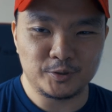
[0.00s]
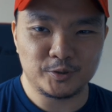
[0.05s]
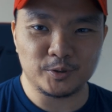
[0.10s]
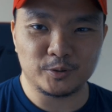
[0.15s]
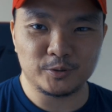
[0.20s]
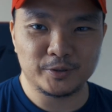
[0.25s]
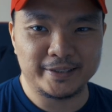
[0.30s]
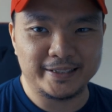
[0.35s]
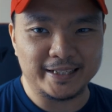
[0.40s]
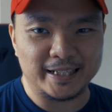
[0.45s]

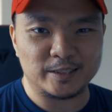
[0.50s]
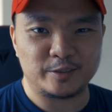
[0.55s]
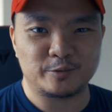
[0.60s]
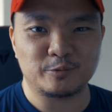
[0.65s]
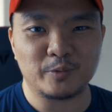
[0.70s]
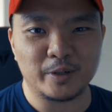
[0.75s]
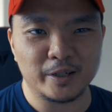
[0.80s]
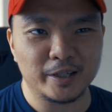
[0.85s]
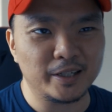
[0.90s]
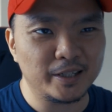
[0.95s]
So that's
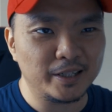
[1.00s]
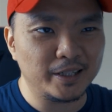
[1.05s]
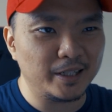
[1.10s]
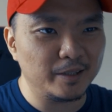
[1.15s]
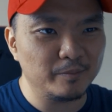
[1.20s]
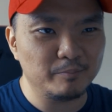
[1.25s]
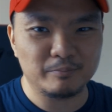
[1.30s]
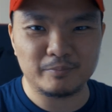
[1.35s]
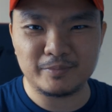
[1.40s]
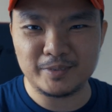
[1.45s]

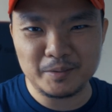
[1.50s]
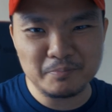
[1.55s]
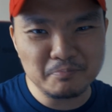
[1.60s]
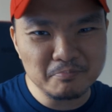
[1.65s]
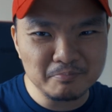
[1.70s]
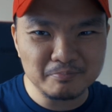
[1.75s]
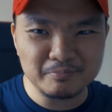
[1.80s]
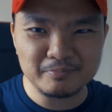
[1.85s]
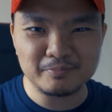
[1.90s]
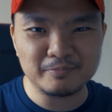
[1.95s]
why
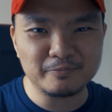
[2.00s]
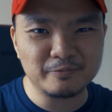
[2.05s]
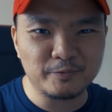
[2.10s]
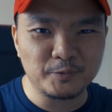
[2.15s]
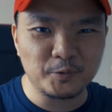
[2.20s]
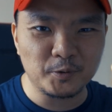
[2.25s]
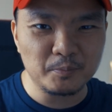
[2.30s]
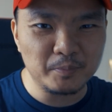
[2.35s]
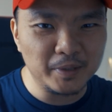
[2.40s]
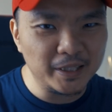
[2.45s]

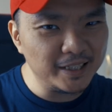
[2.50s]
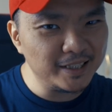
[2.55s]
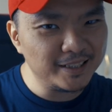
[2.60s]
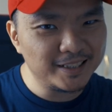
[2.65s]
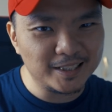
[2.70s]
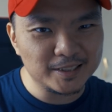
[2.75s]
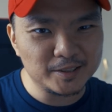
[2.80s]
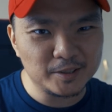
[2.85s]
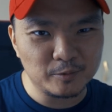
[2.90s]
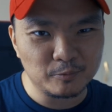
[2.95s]
for me, it
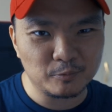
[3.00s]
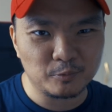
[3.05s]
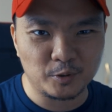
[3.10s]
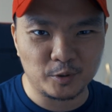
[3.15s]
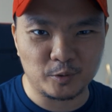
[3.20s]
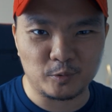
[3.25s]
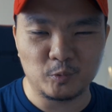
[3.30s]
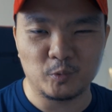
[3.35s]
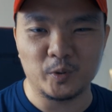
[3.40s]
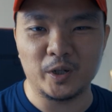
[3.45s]
doesn't
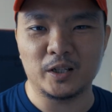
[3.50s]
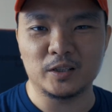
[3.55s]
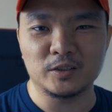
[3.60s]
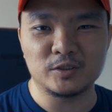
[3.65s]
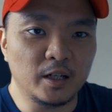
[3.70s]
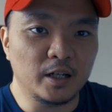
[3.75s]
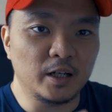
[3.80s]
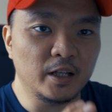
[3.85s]
work well.